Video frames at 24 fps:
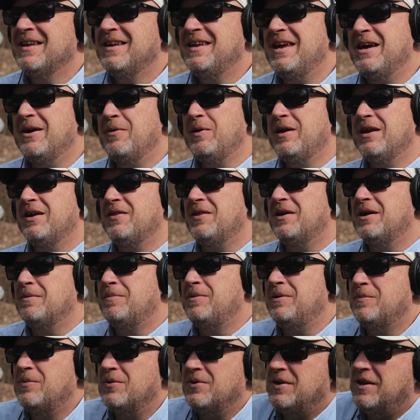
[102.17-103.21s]
Yeah, we get a lot of
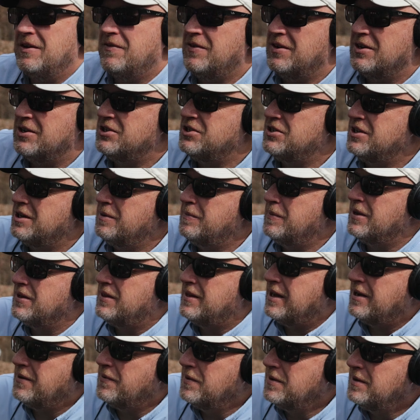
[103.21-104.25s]
people giving a shit about
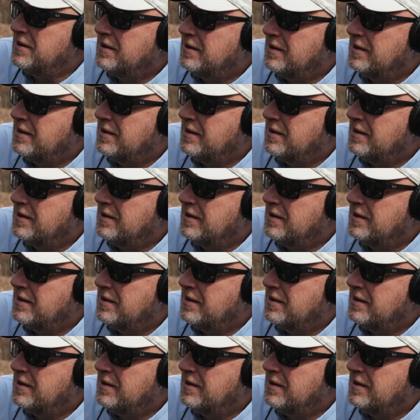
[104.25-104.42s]
that one.